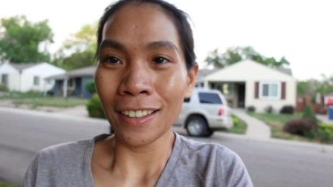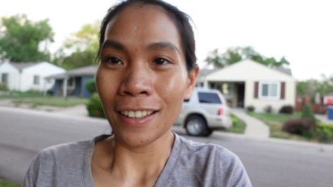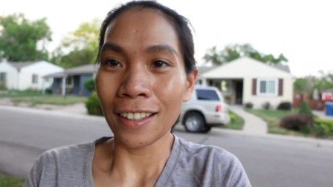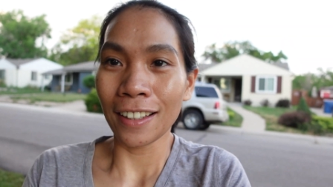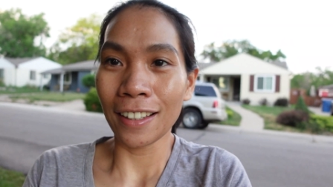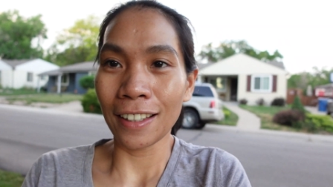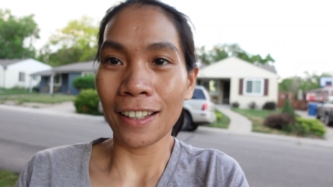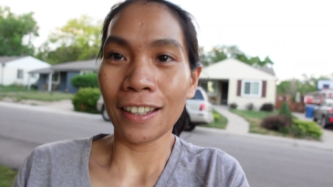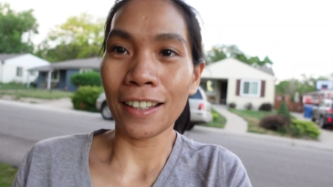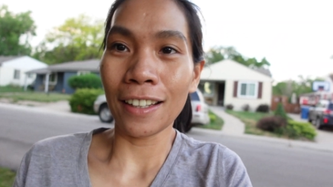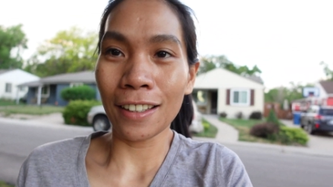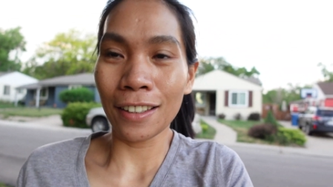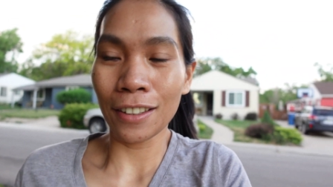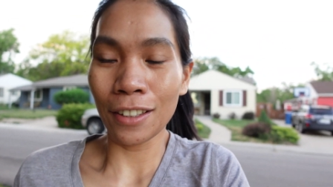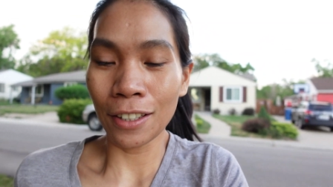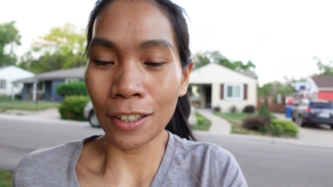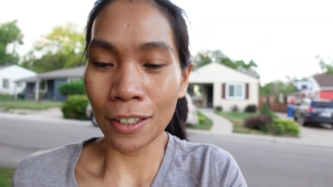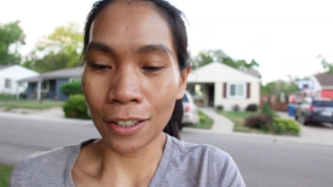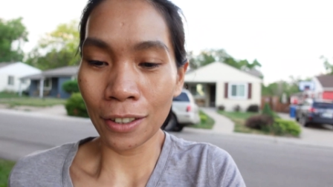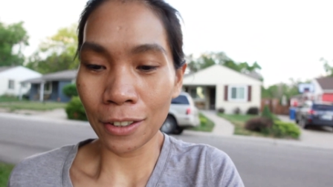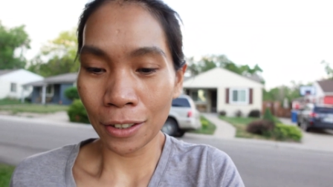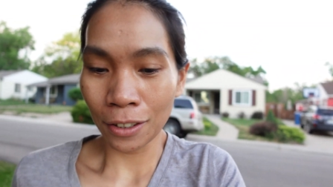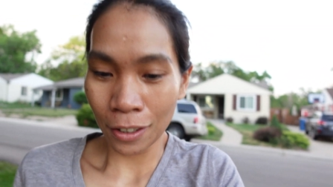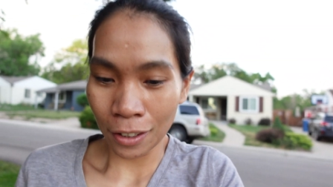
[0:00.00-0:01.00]
and
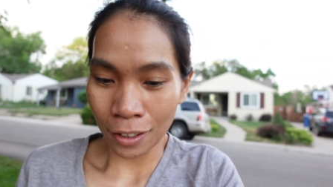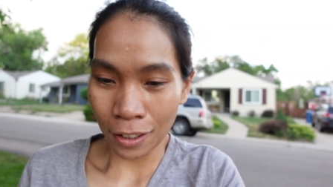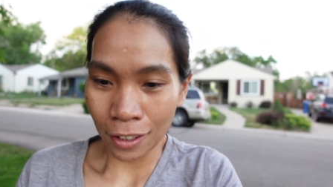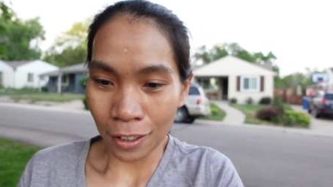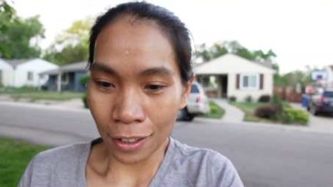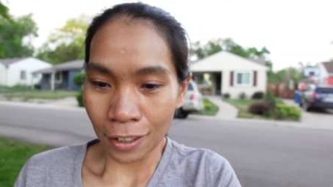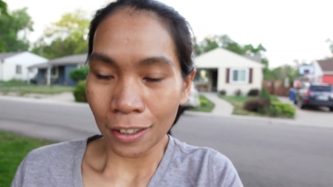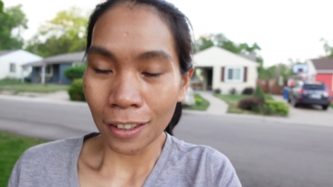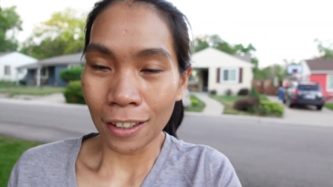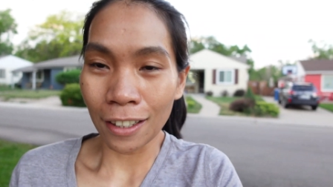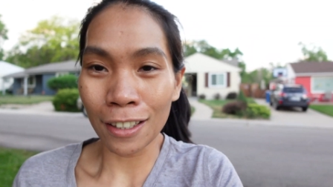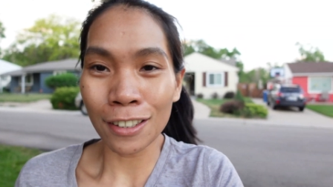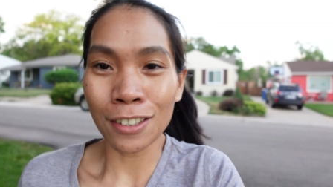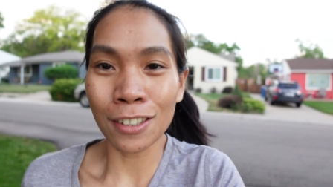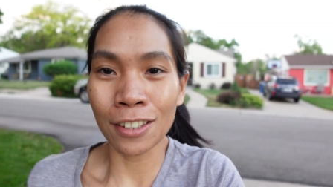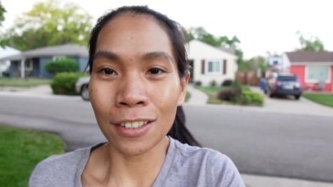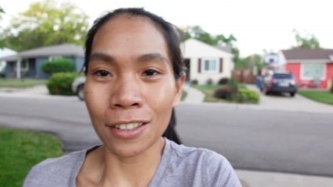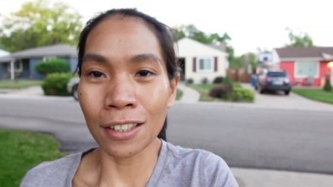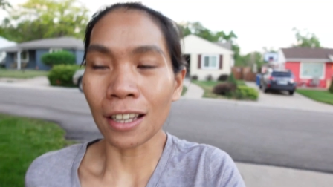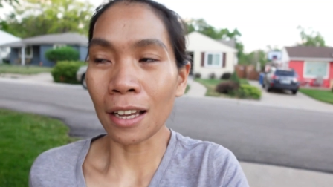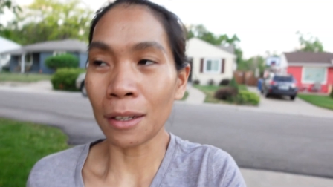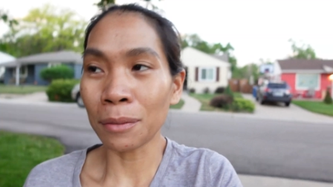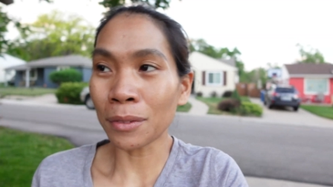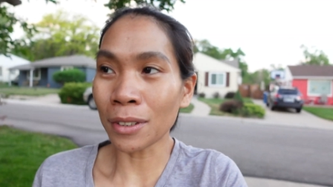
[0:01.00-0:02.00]

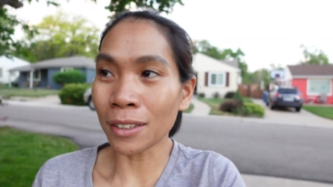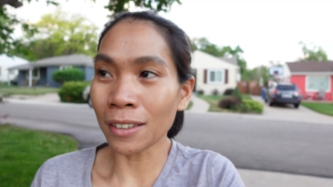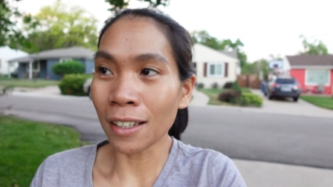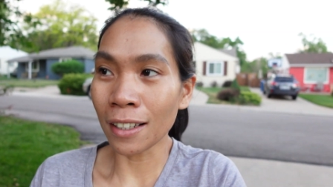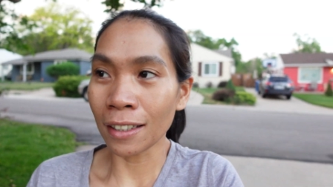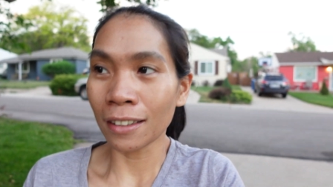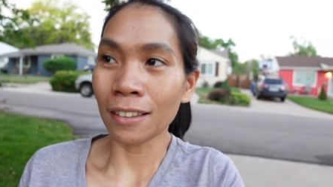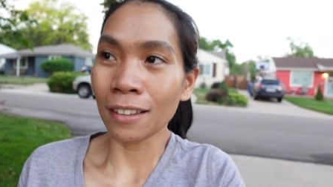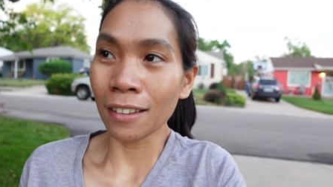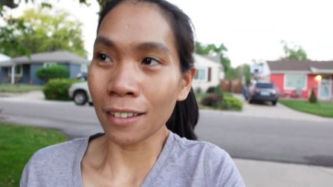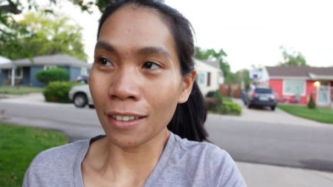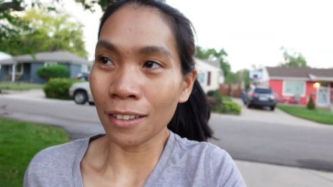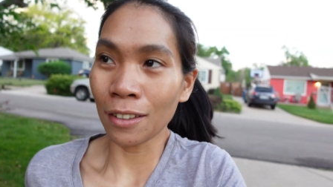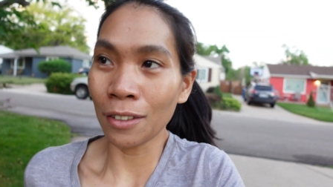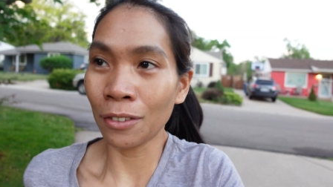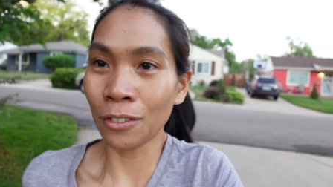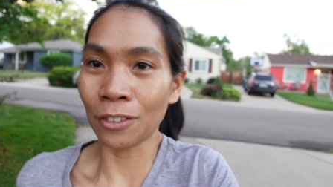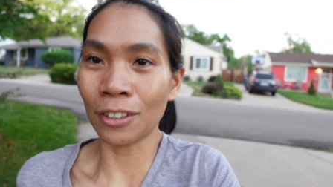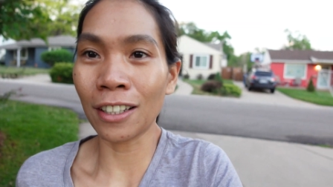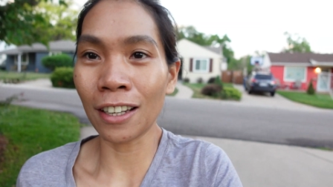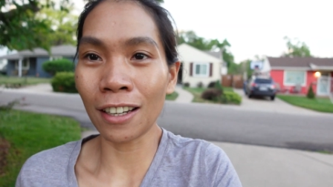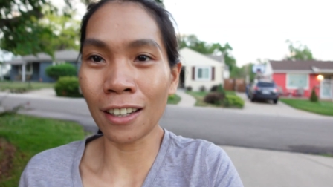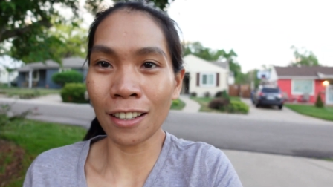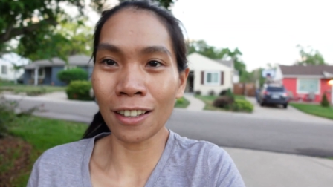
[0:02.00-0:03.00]
let's after that
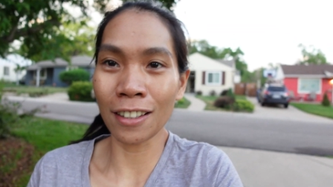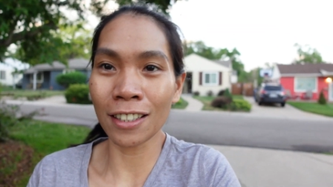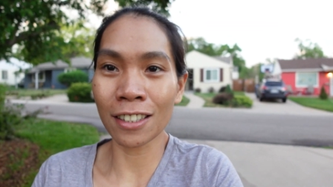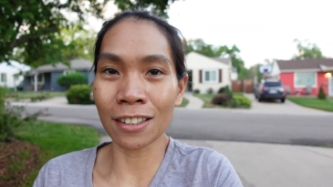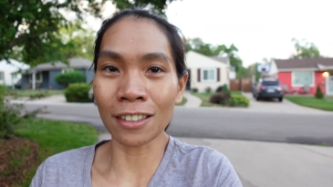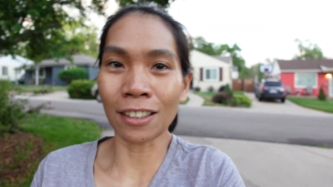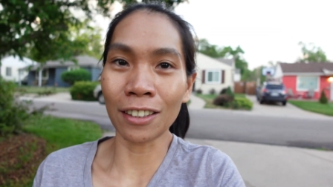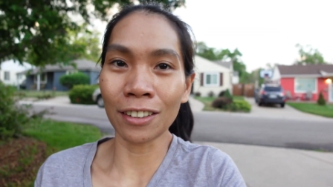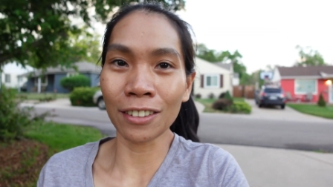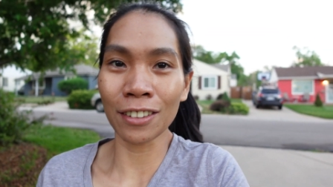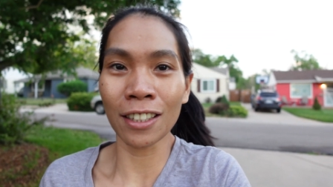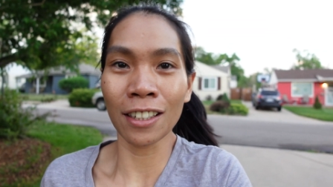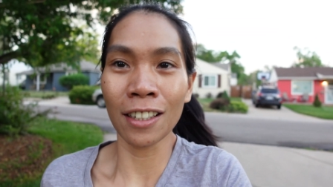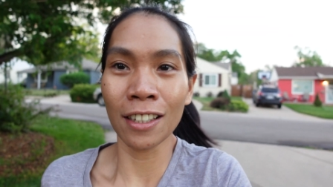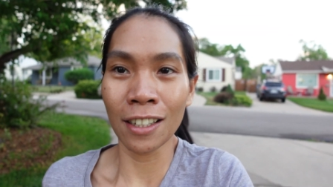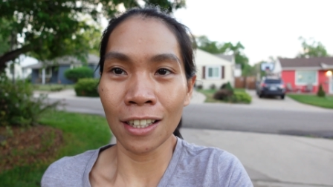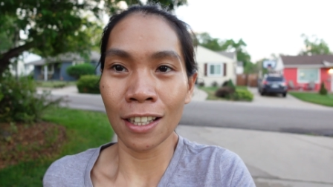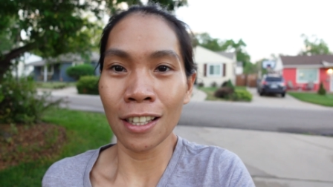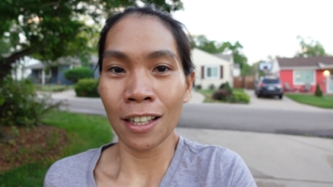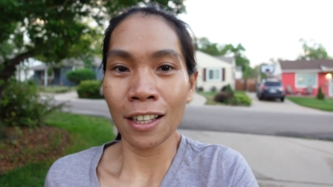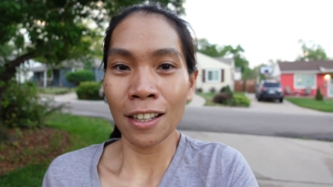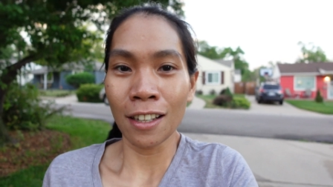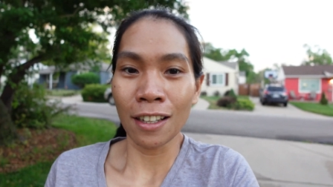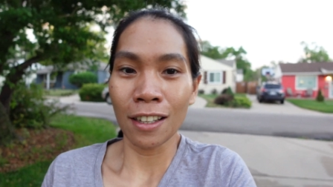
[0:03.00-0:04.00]
we're gonna start
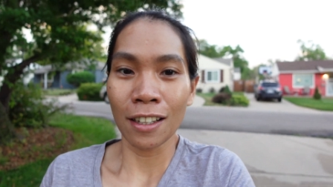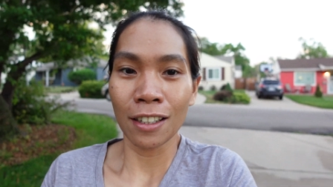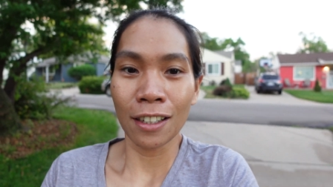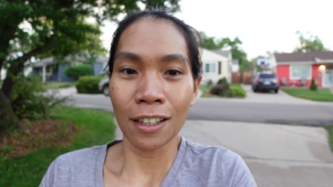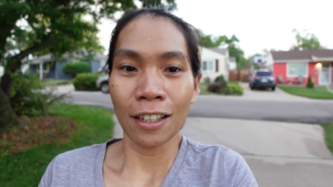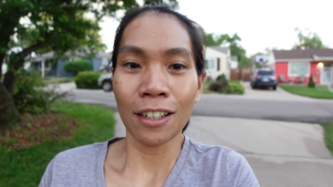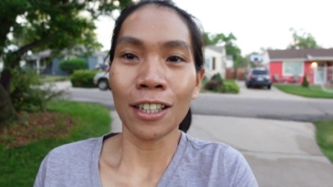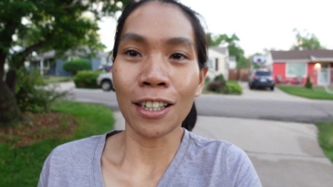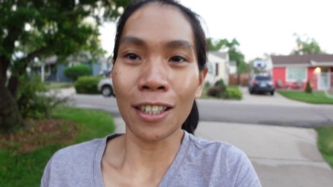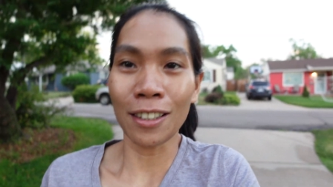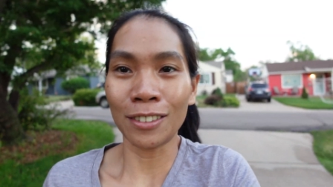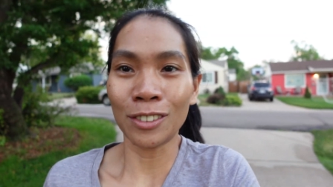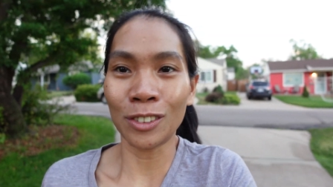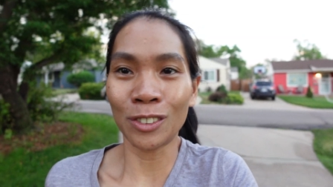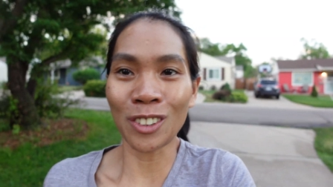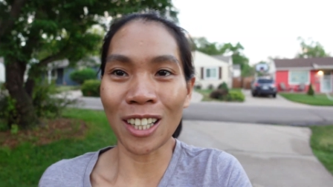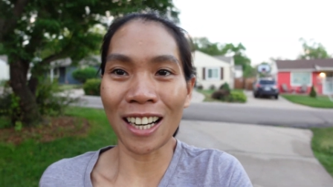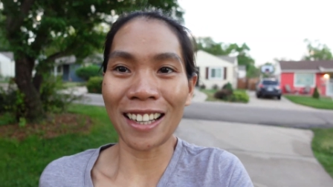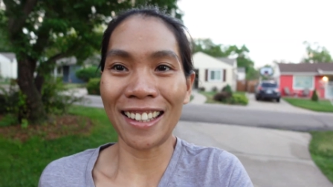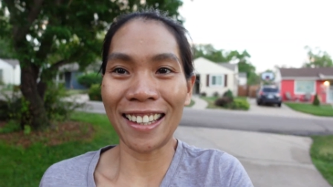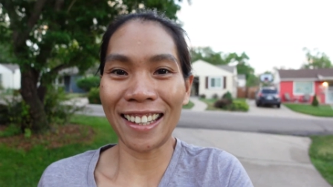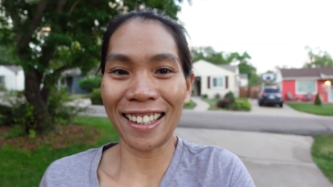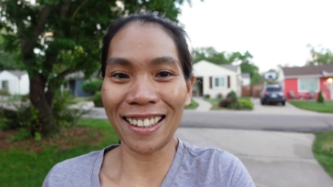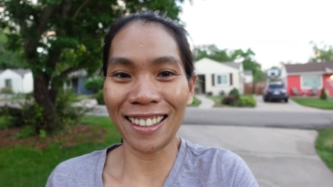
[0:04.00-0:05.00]

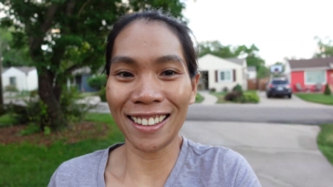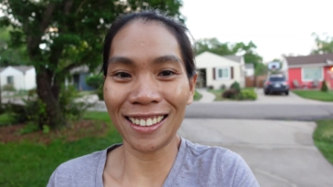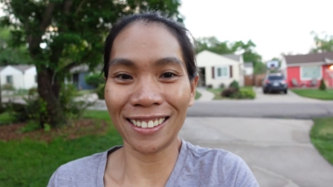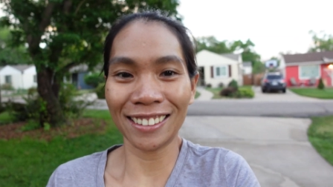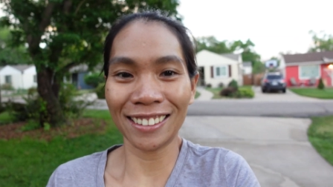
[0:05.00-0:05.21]
running.